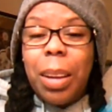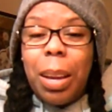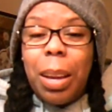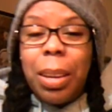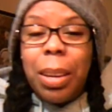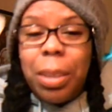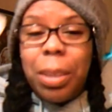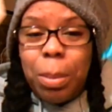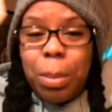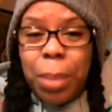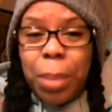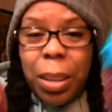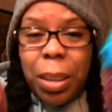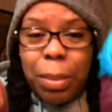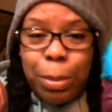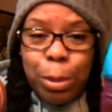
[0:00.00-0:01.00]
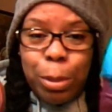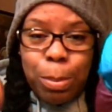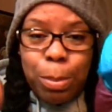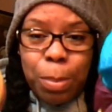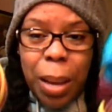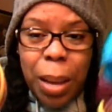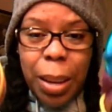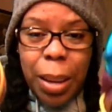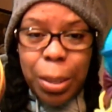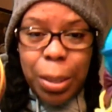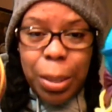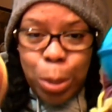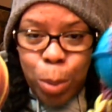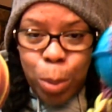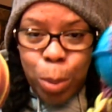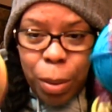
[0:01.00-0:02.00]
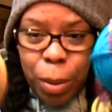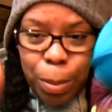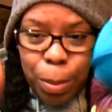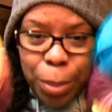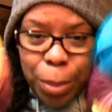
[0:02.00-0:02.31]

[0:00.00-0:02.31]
I ended up paying for buying 2 of them.